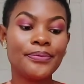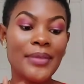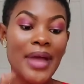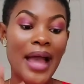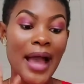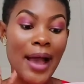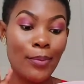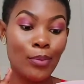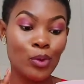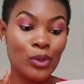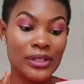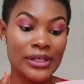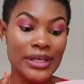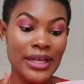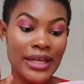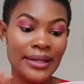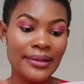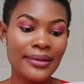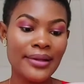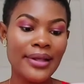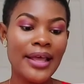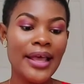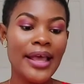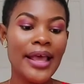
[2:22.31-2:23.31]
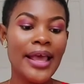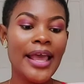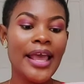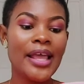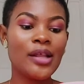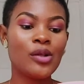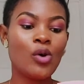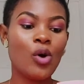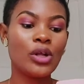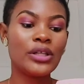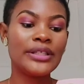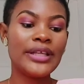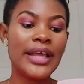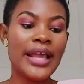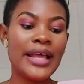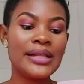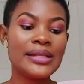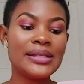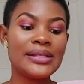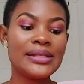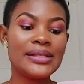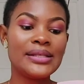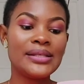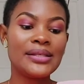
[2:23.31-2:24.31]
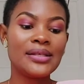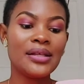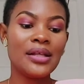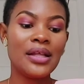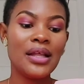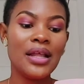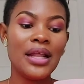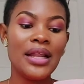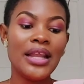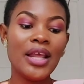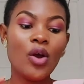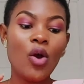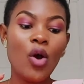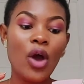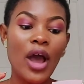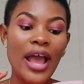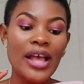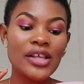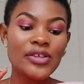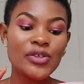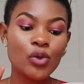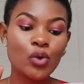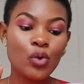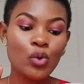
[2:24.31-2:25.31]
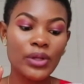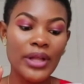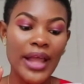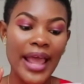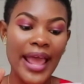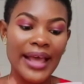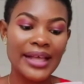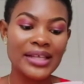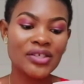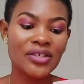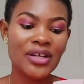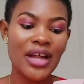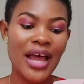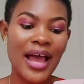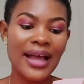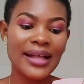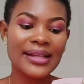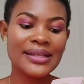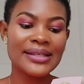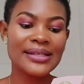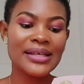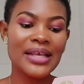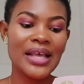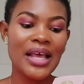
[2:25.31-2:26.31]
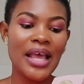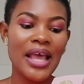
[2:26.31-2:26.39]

arbutin, it contains licorice root extract,